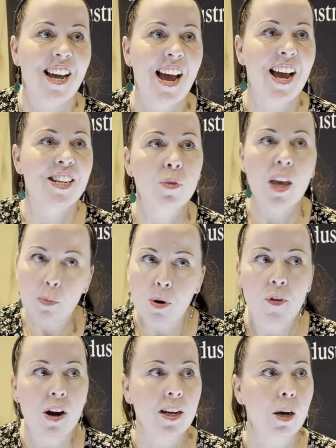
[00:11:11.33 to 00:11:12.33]
And we're
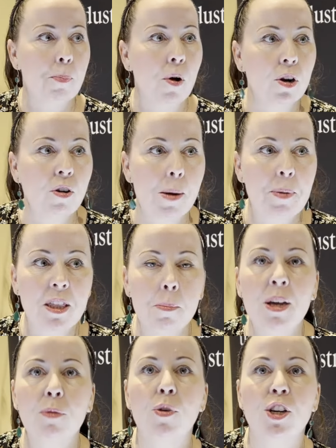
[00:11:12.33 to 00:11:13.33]
running a program at the
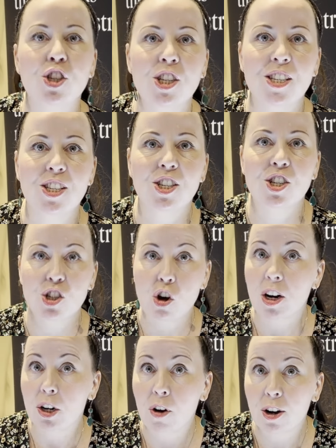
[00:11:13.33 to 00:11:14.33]
Mint, which is
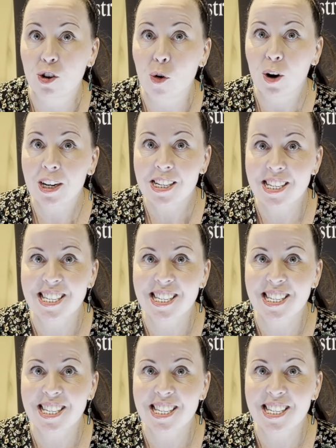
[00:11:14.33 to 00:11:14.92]
design your own coins.